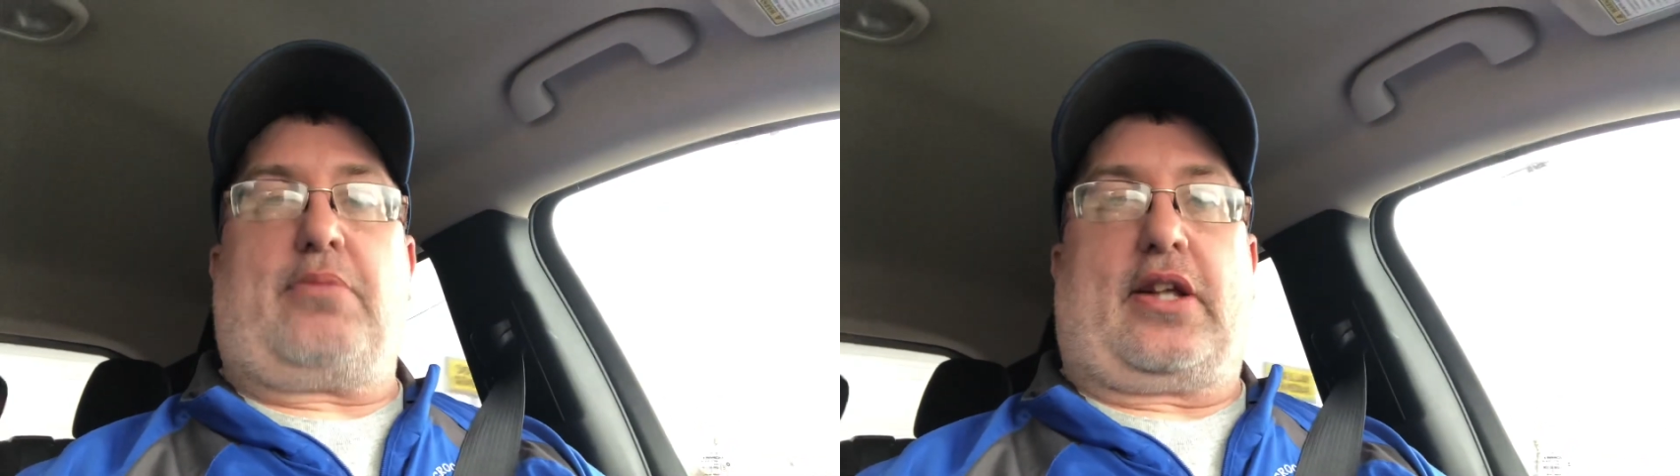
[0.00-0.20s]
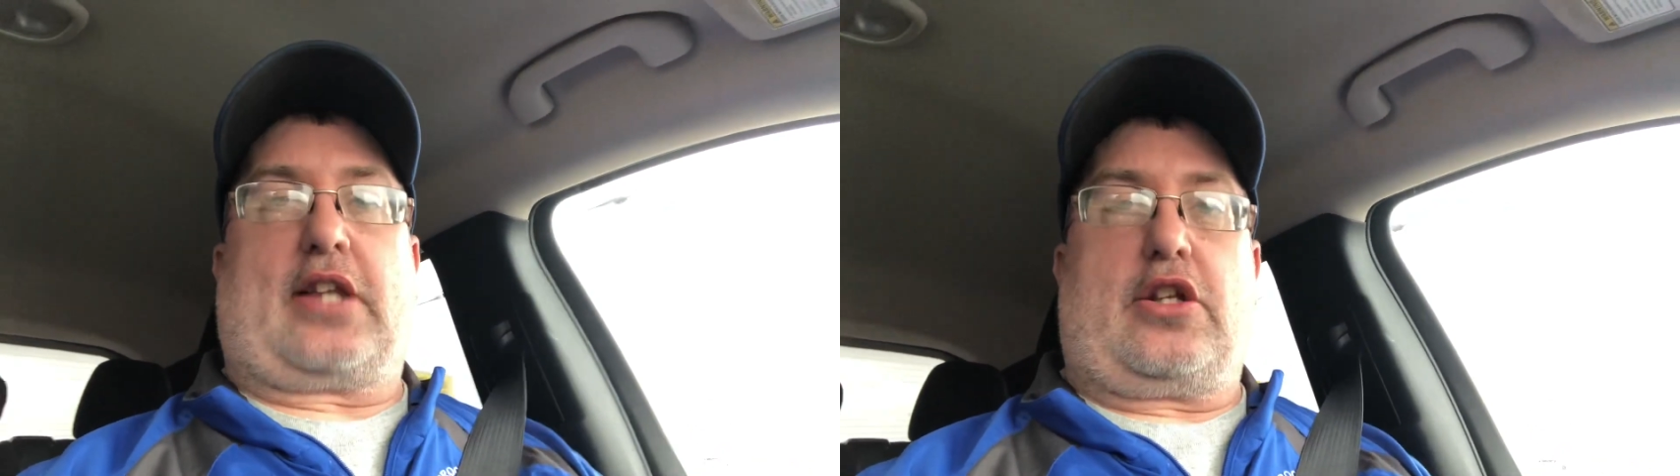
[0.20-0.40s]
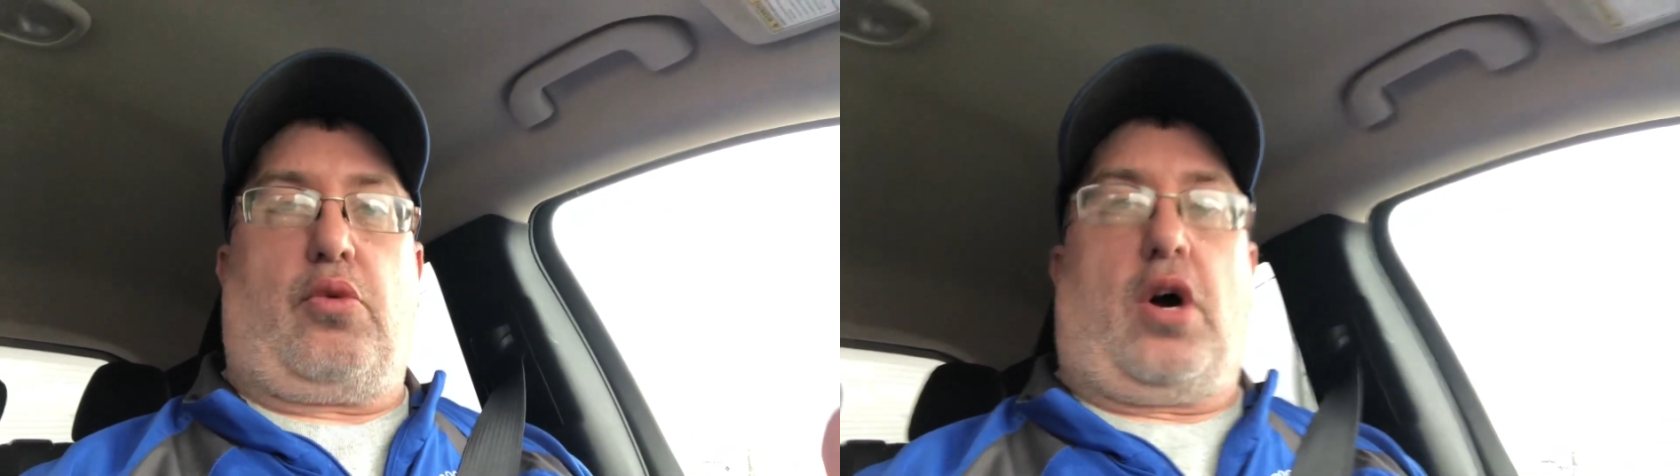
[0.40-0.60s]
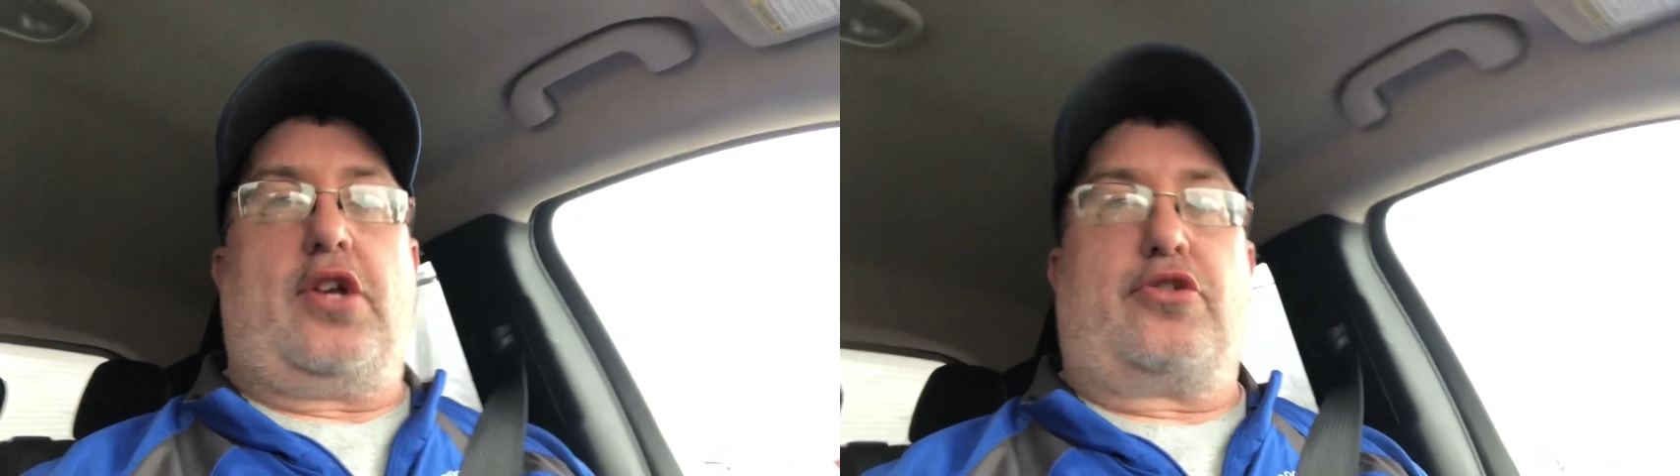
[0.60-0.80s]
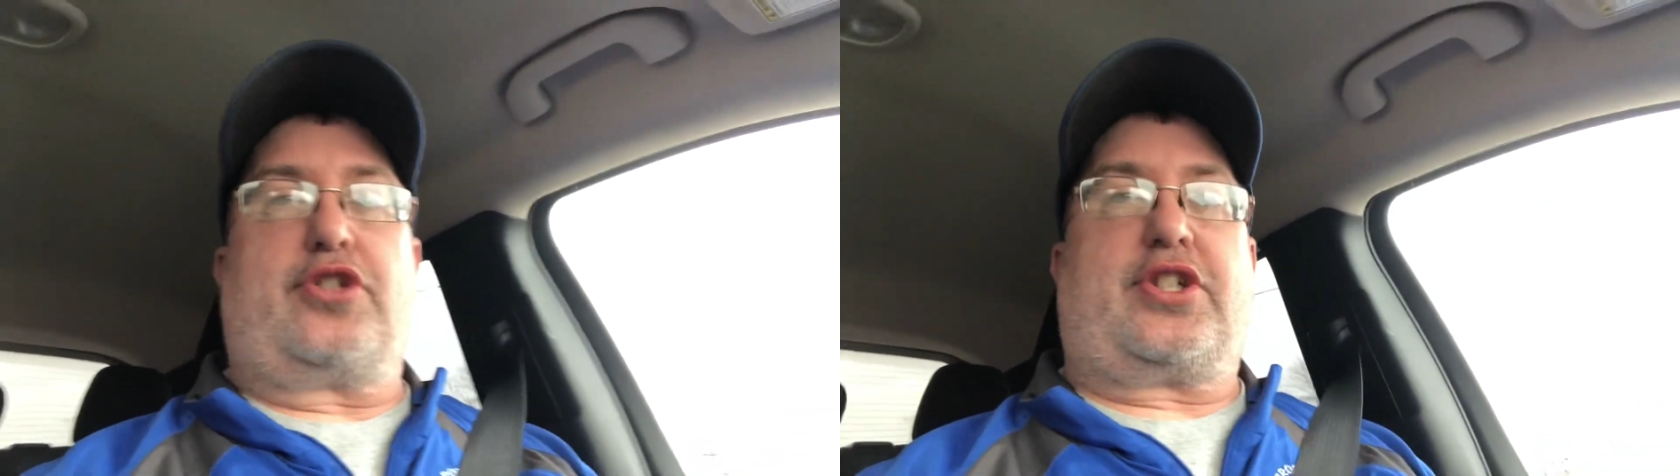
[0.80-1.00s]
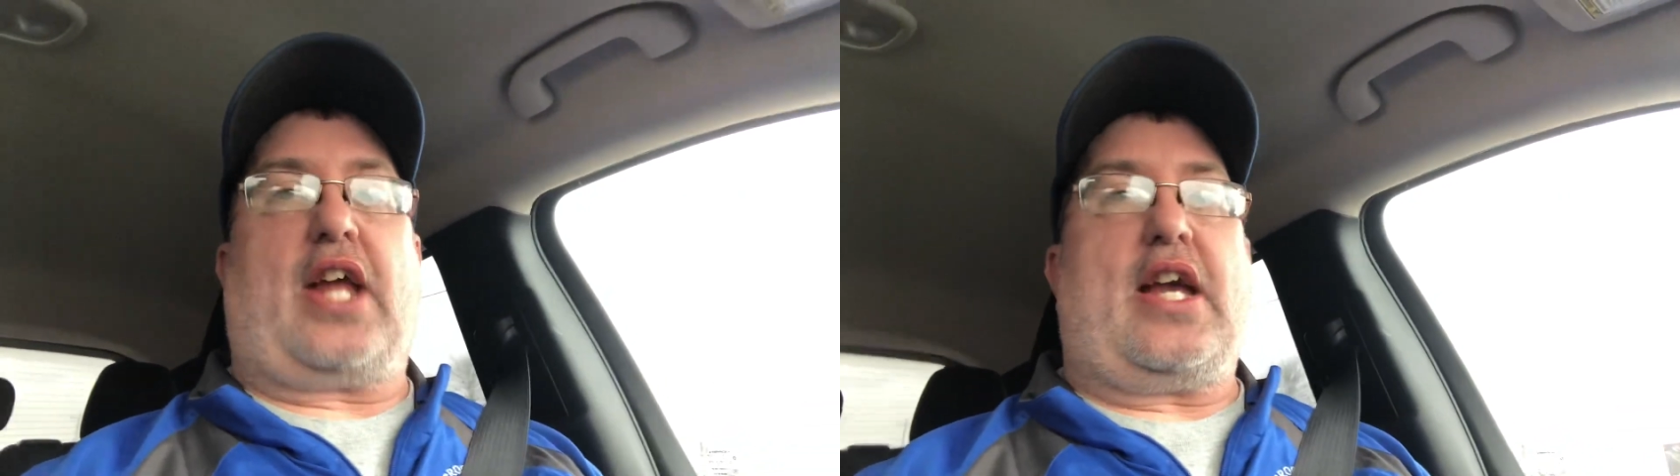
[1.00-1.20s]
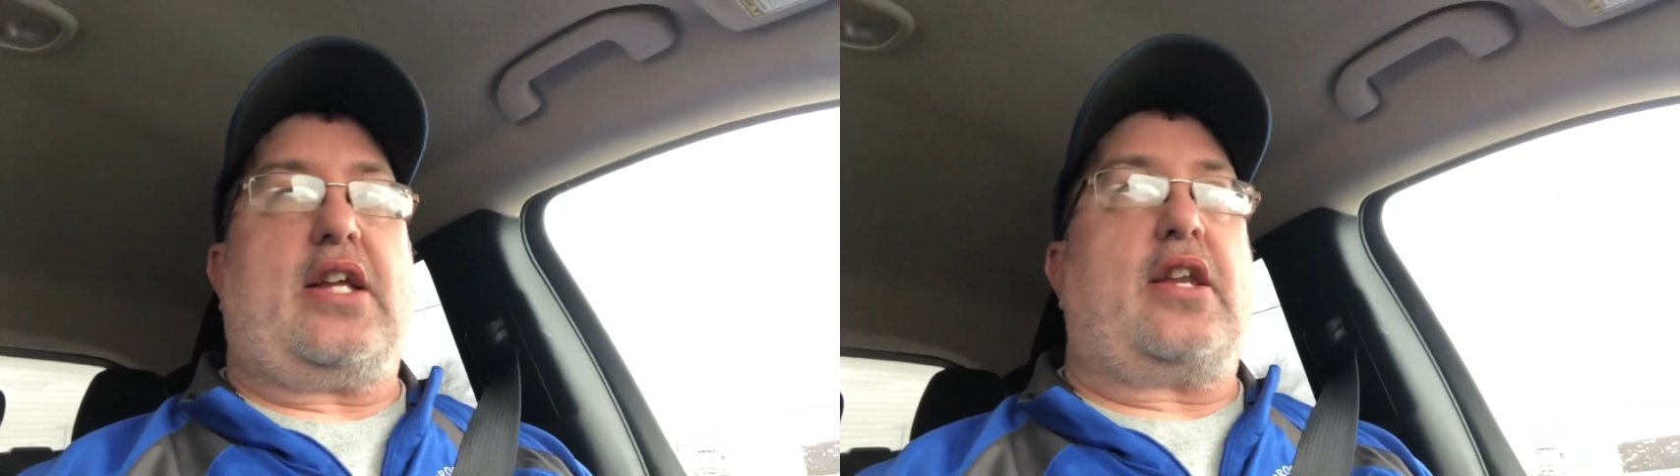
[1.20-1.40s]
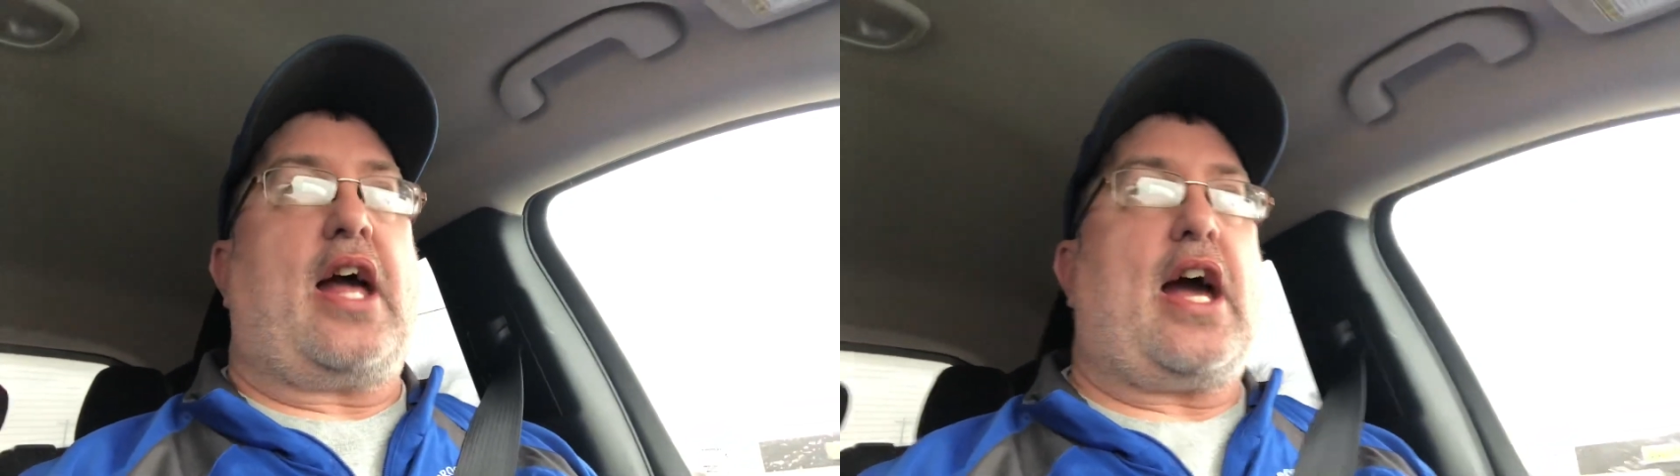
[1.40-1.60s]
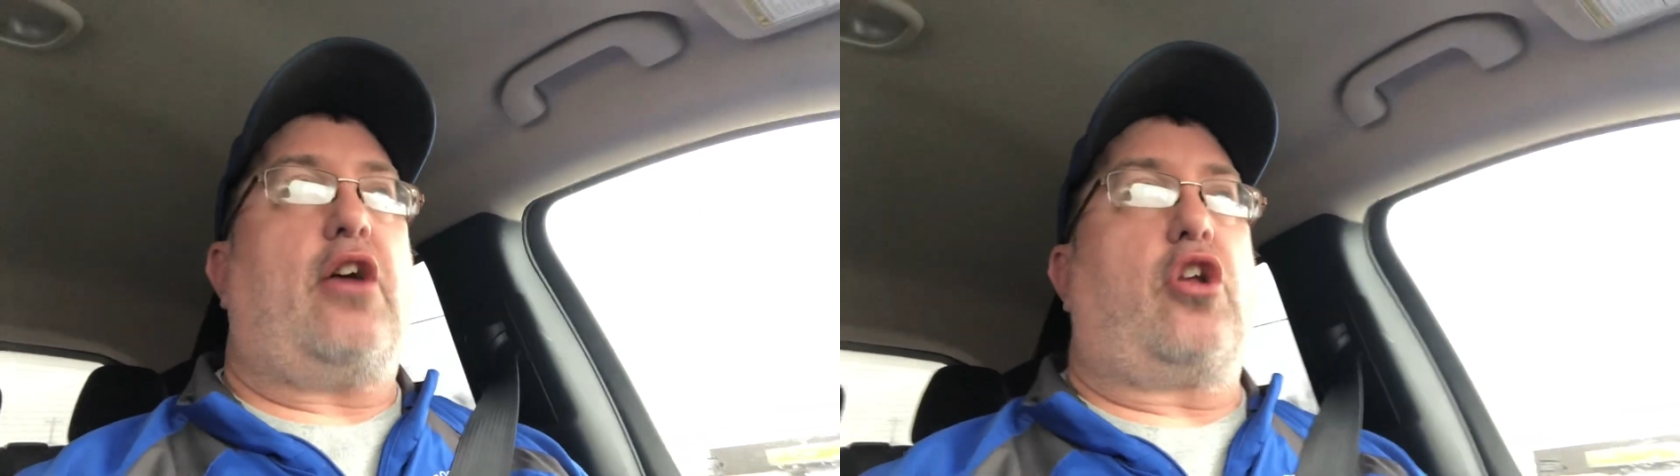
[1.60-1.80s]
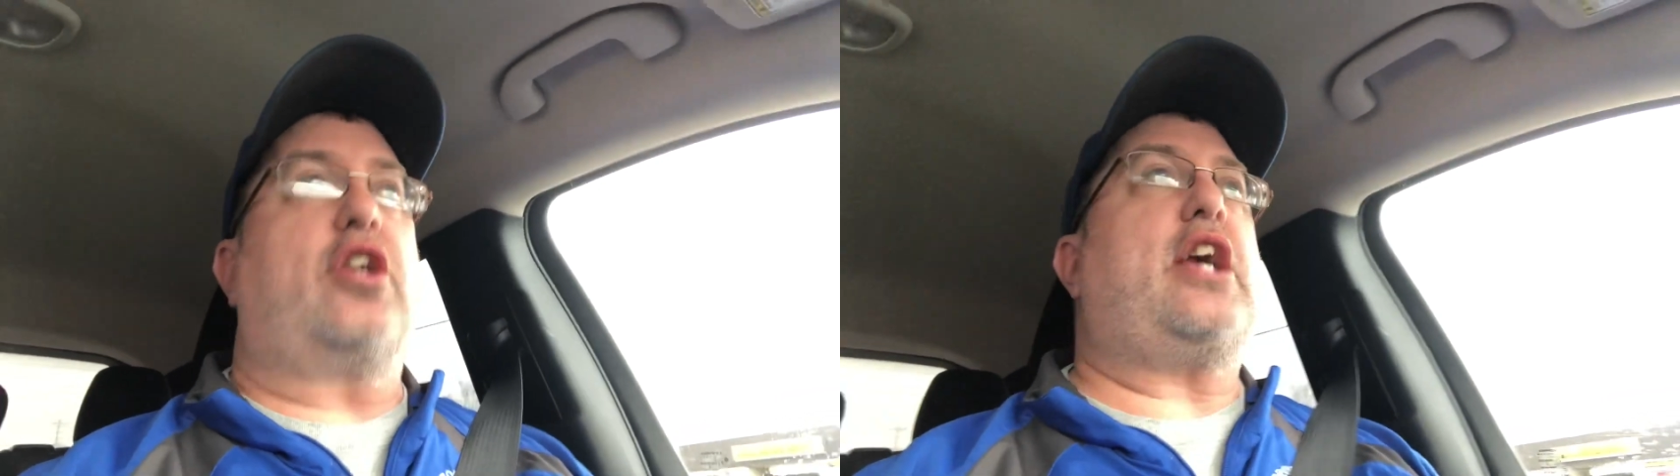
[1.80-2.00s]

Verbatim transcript: like they don't understand how long.